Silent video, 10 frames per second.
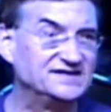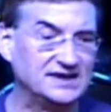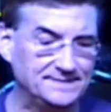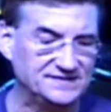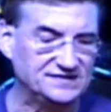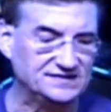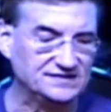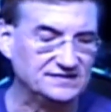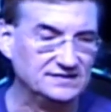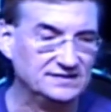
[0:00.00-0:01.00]
steps
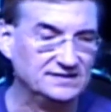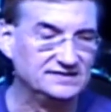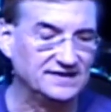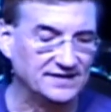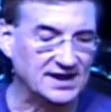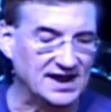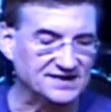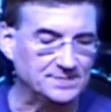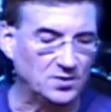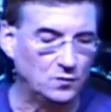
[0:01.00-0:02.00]
to the
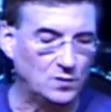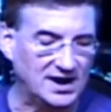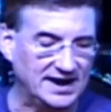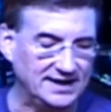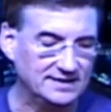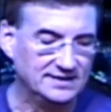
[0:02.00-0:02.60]
gospel. Why?